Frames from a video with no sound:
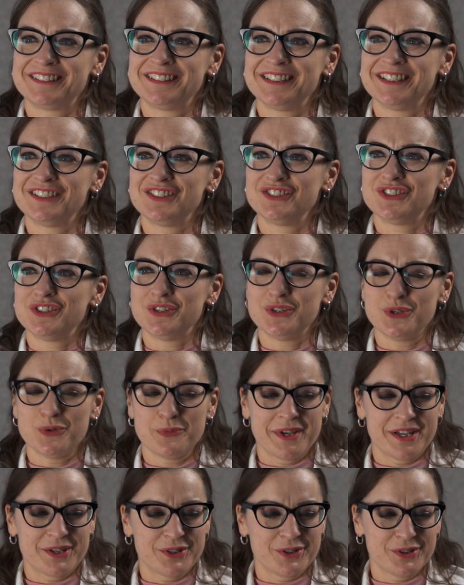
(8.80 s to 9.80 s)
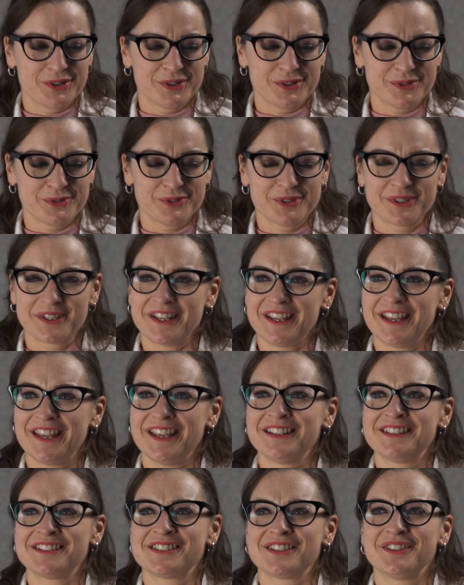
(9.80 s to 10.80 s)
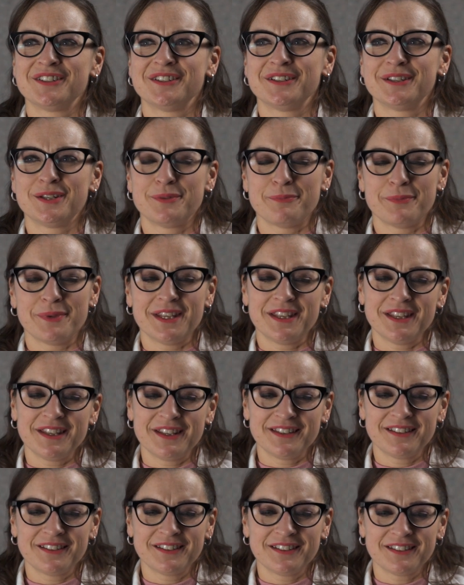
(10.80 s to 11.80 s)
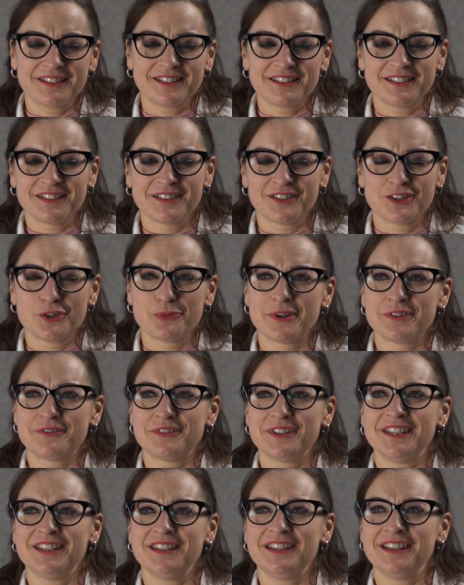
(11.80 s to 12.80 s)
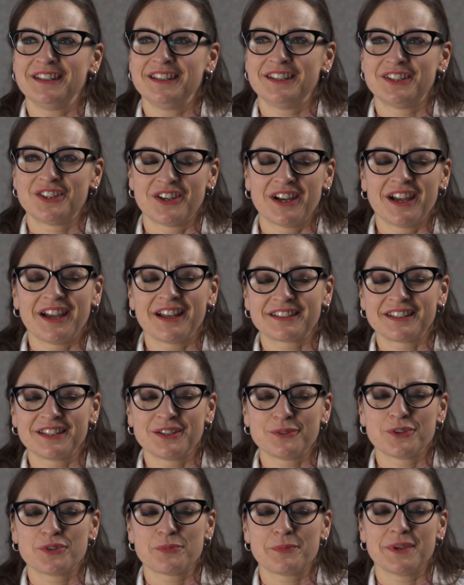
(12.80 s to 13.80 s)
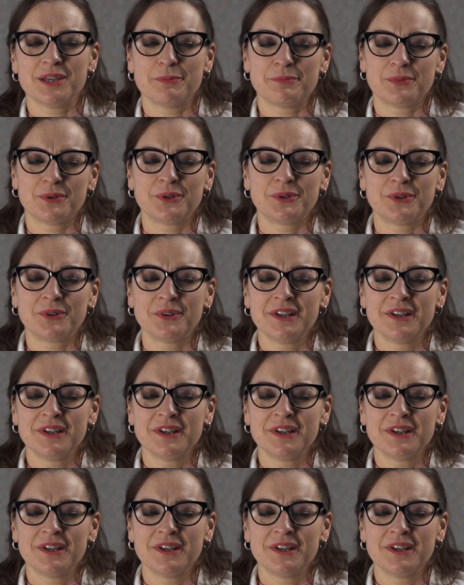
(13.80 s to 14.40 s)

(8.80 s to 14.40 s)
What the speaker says: tend to do better working hands-on, being on my feet, interacting with people,